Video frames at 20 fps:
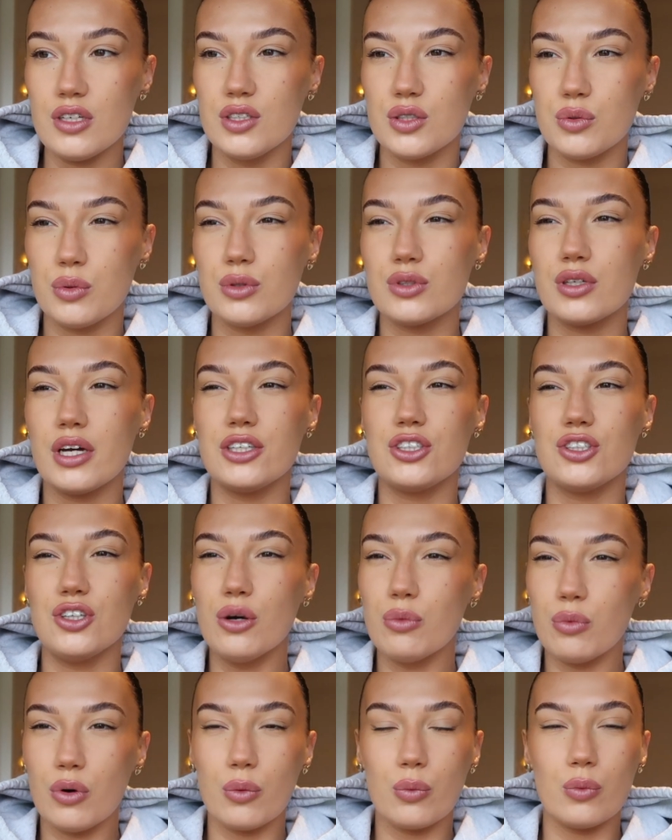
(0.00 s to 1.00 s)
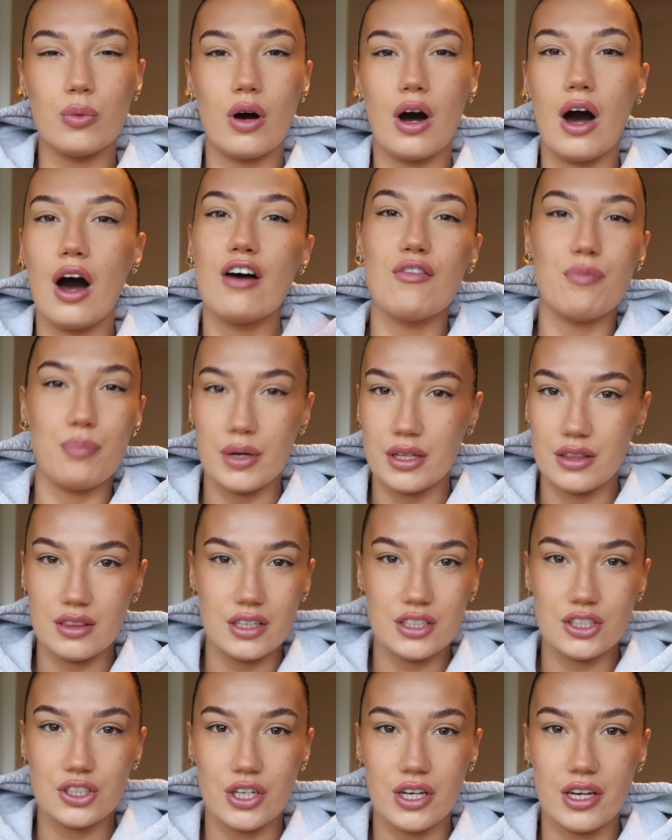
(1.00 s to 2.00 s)
So it was like, do you know what, I've been
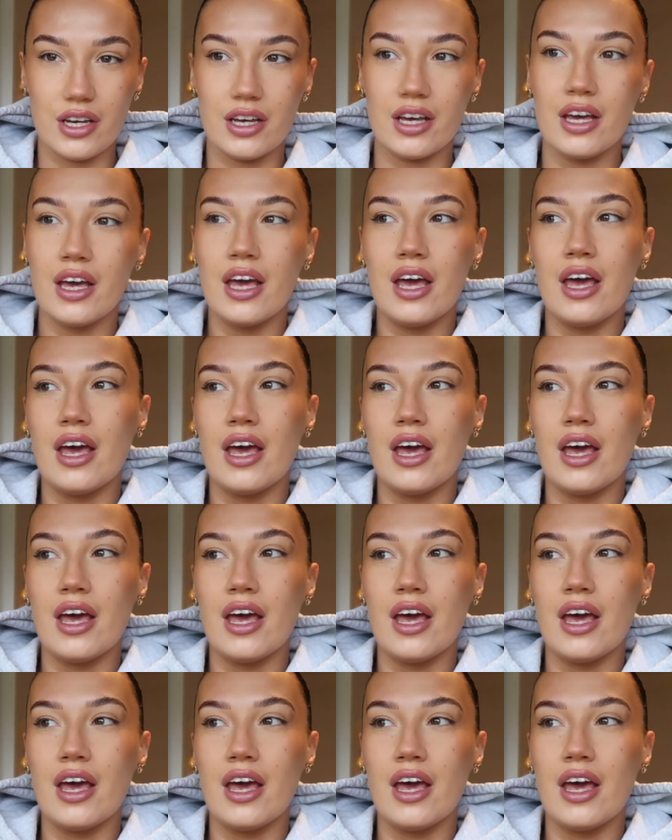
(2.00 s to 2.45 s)
this year,